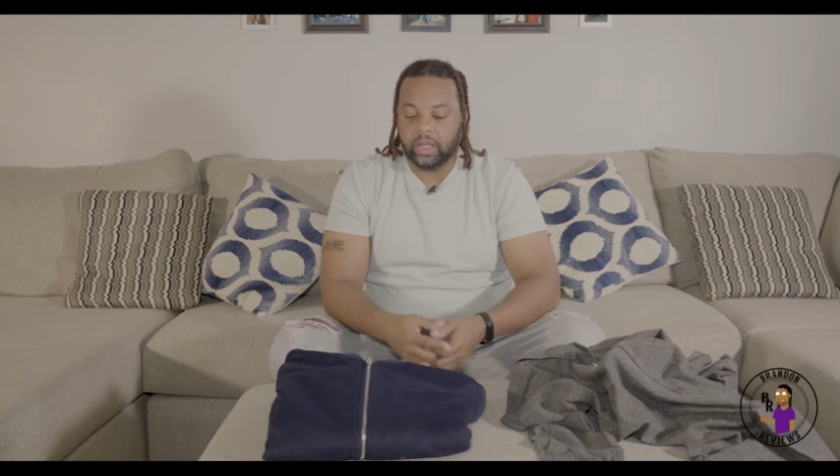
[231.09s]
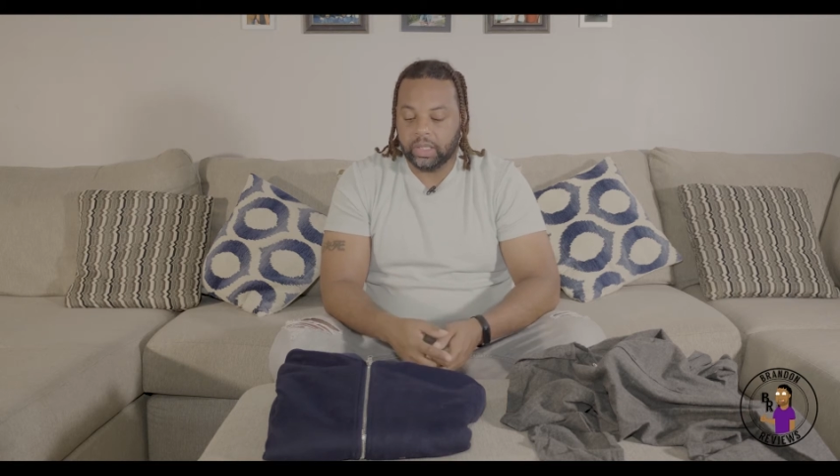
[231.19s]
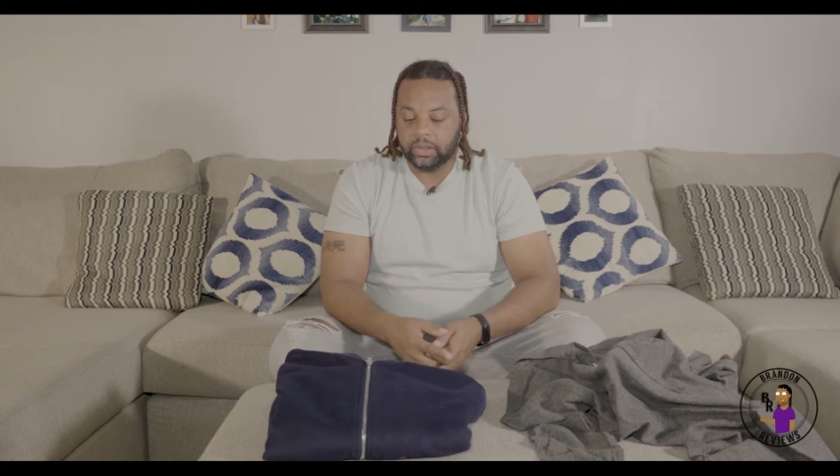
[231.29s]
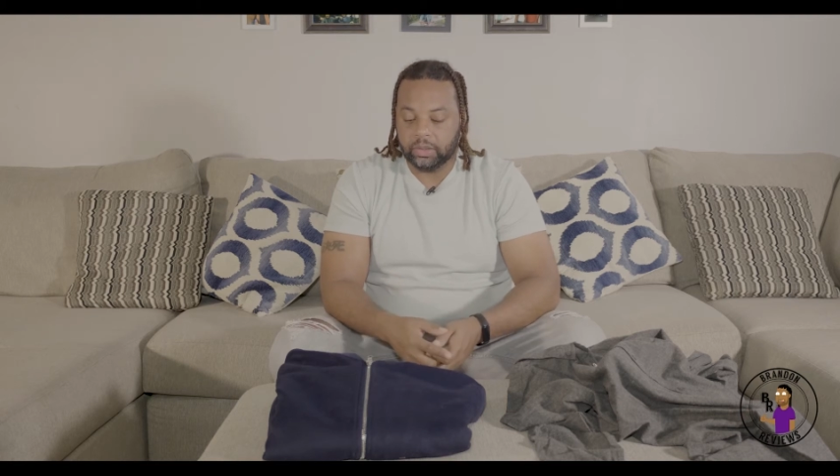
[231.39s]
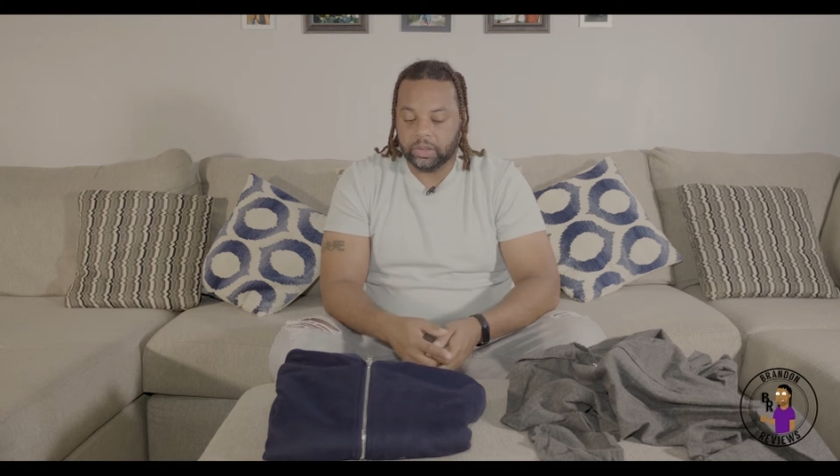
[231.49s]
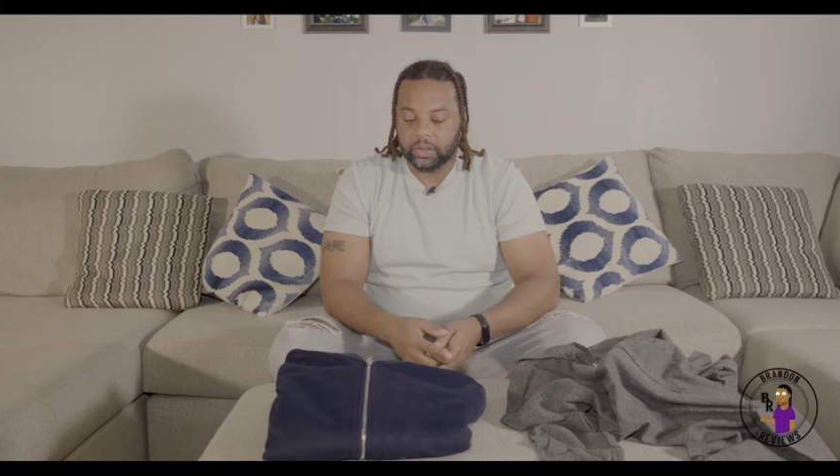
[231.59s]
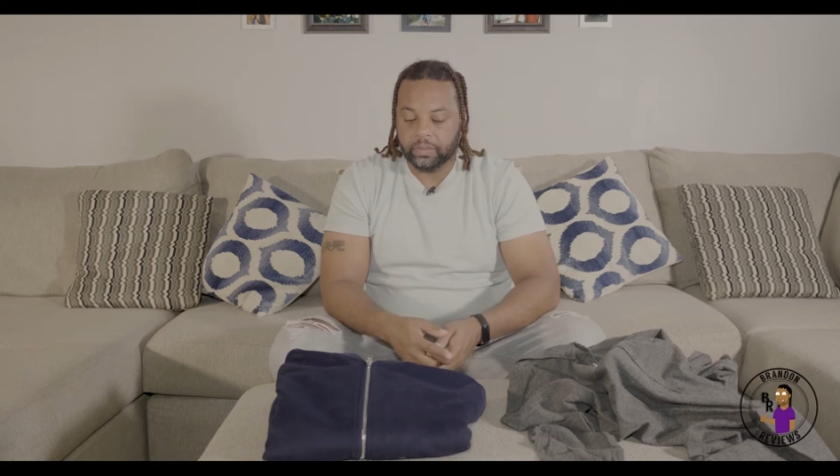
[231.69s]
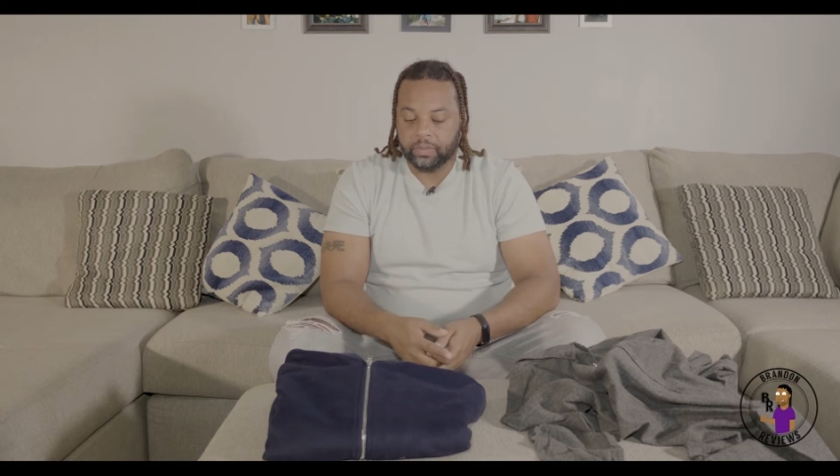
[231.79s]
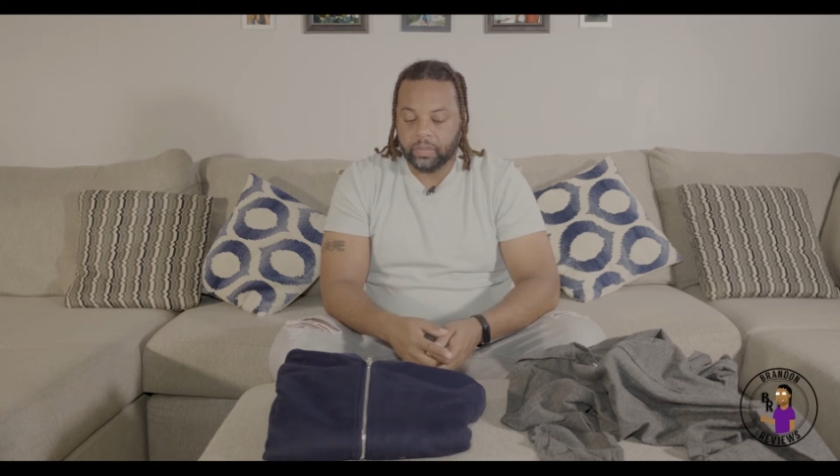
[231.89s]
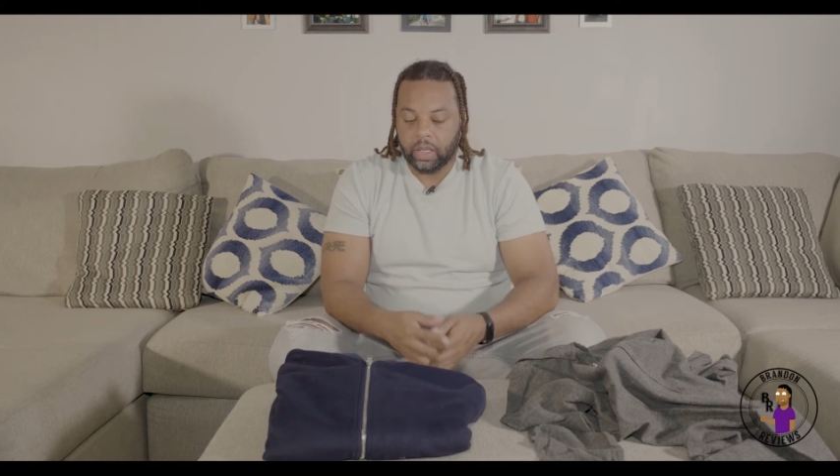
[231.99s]
customers.
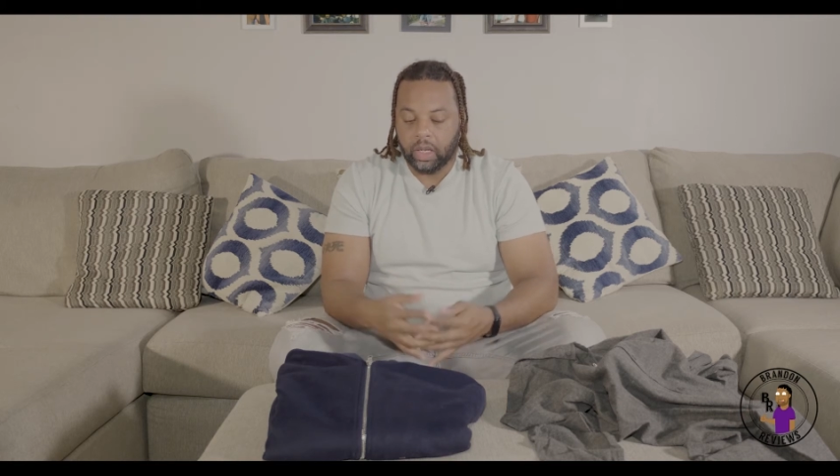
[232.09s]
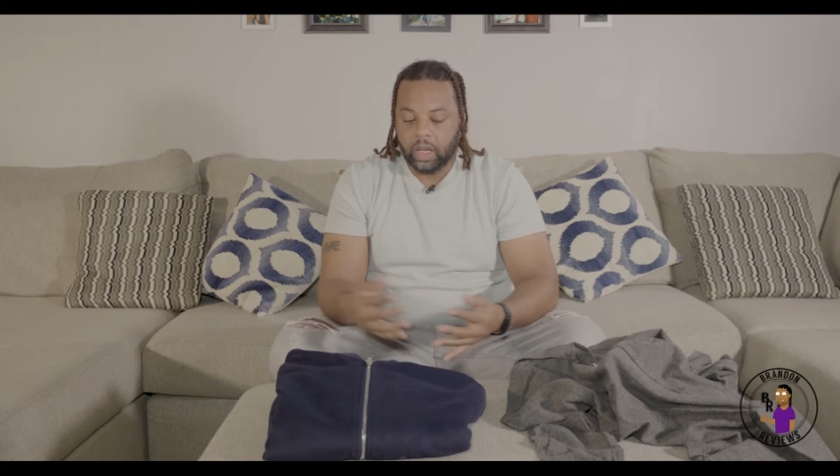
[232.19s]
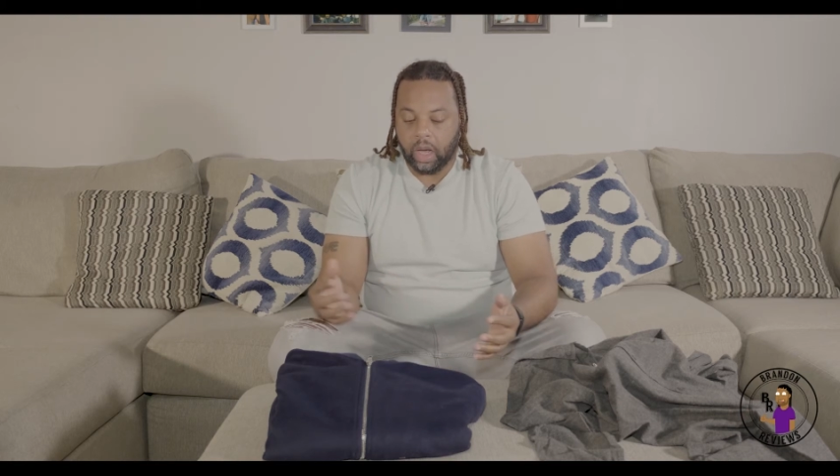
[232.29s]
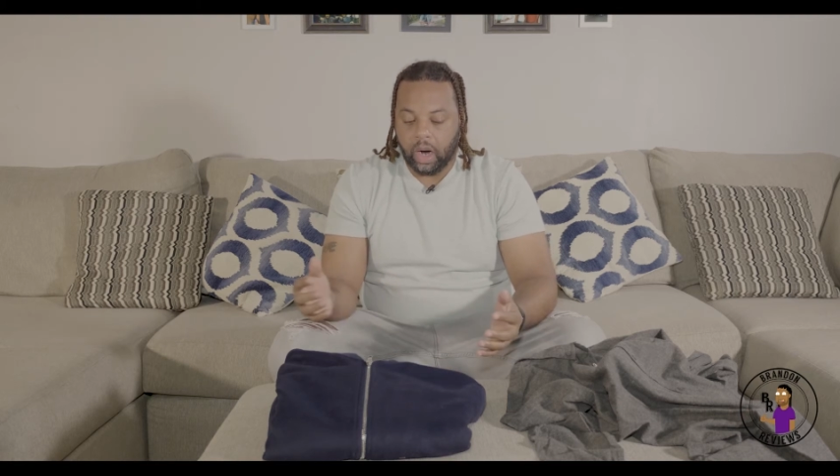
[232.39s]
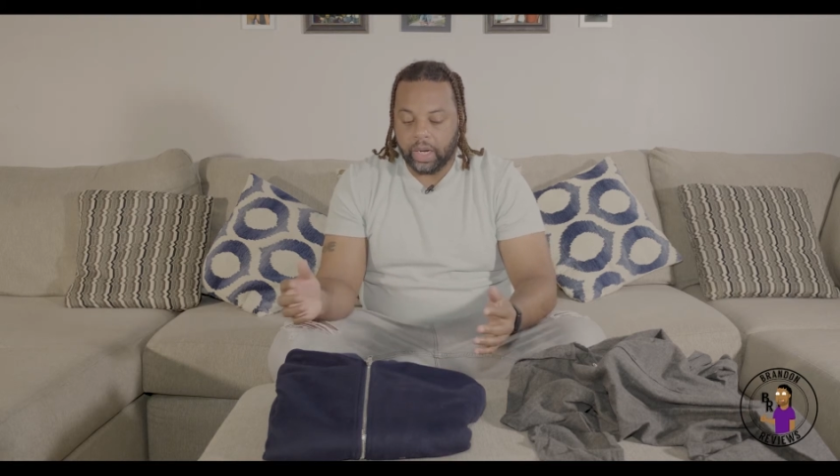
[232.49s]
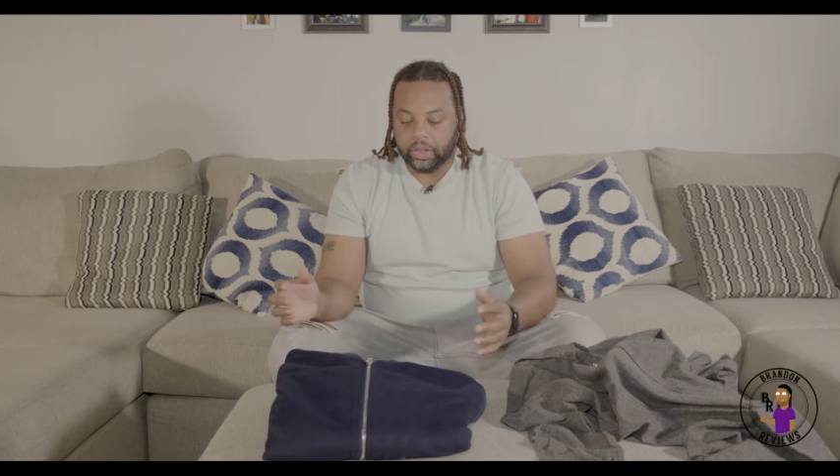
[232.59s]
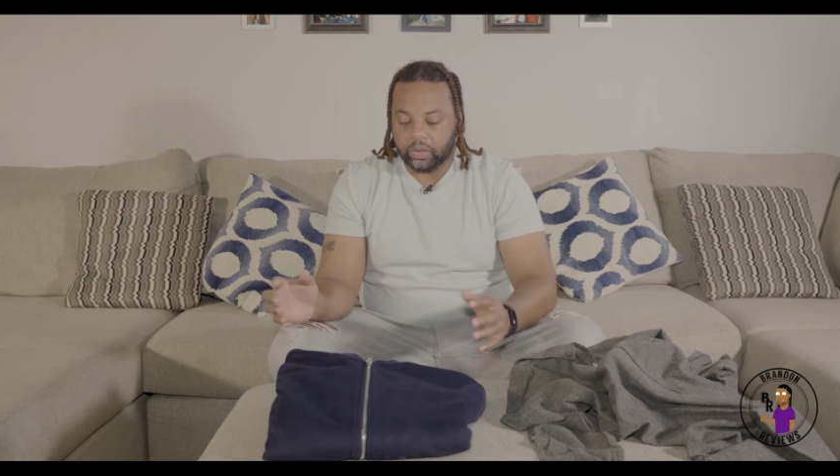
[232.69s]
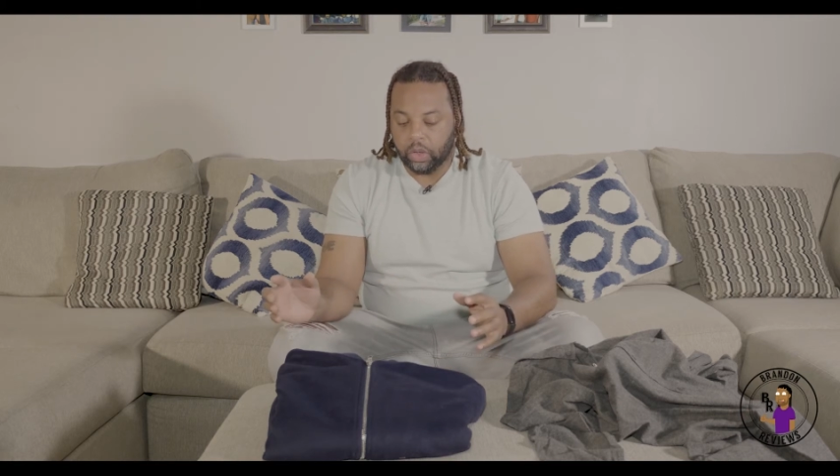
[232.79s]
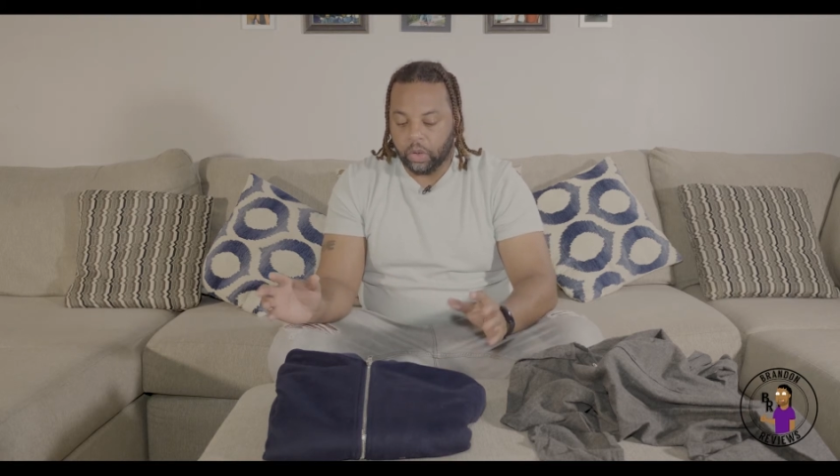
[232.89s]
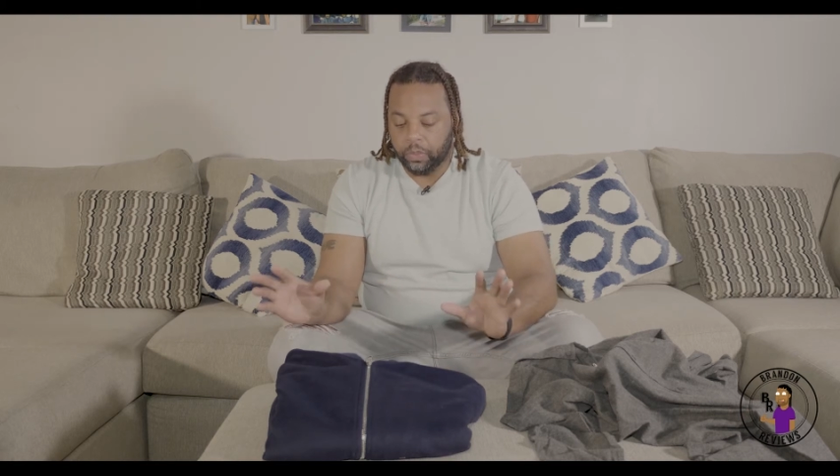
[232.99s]
All right,
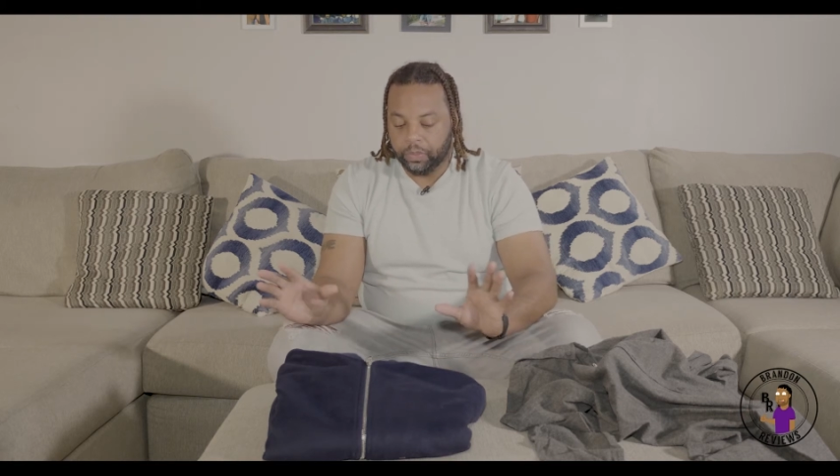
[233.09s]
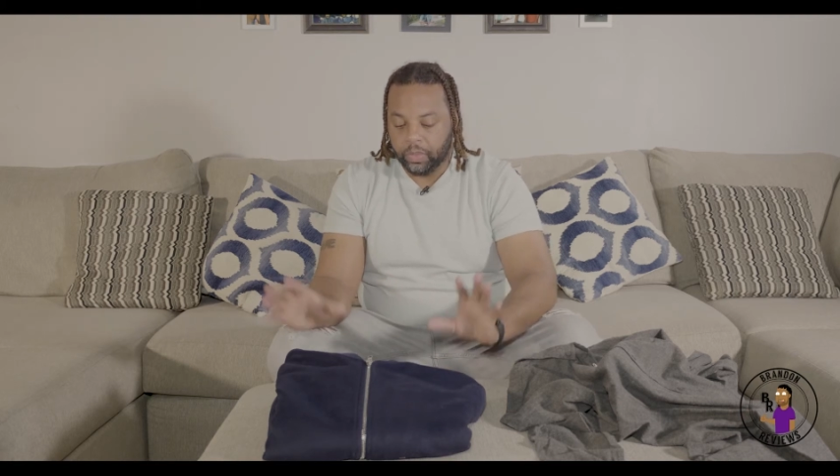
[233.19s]
so